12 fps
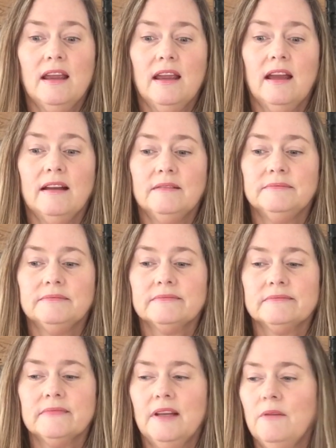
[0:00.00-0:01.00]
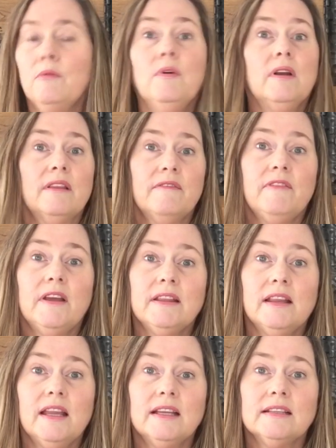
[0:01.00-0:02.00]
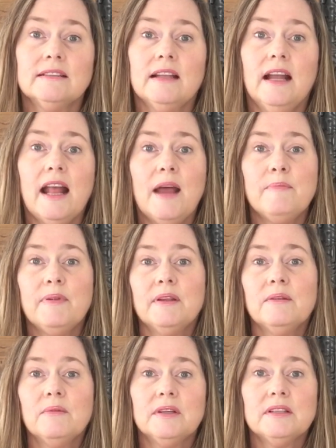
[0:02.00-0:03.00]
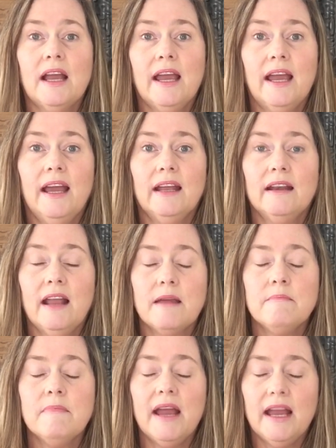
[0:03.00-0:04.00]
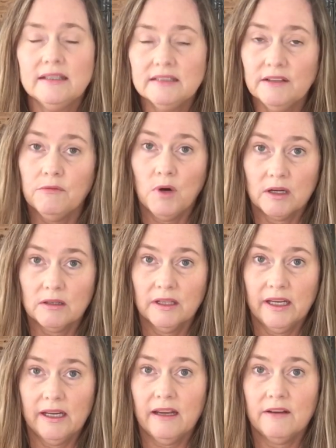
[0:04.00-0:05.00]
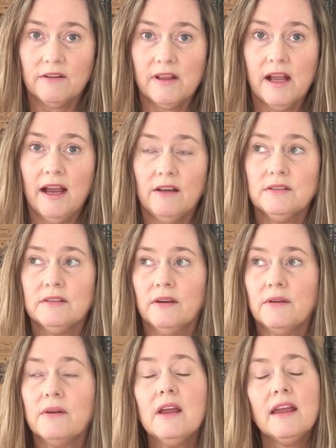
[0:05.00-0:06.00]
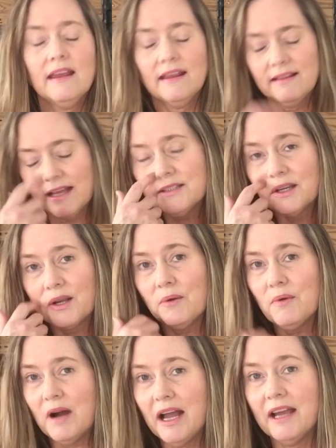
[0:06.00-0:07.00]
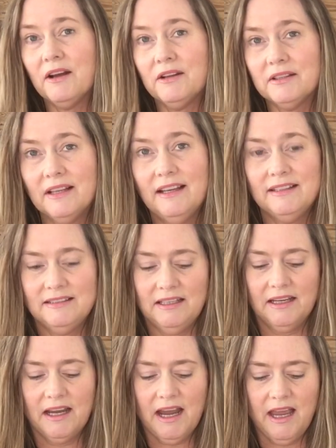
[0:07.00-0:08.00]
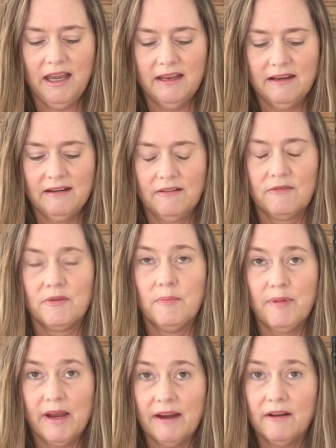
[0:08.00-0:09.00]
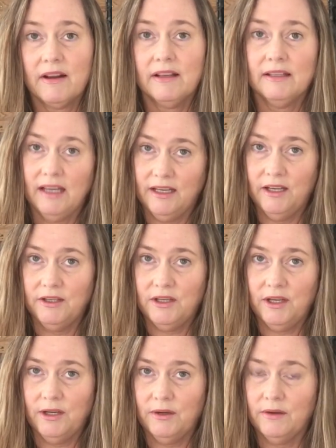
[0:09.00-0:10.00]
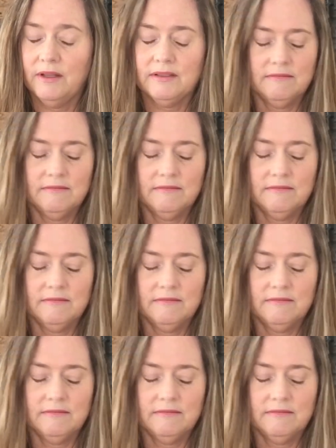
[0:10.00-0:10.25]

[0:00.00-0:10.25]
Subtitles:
One of the fun things that happened was I had a massive water leak under the house. So that took a while to get repaired and tended to.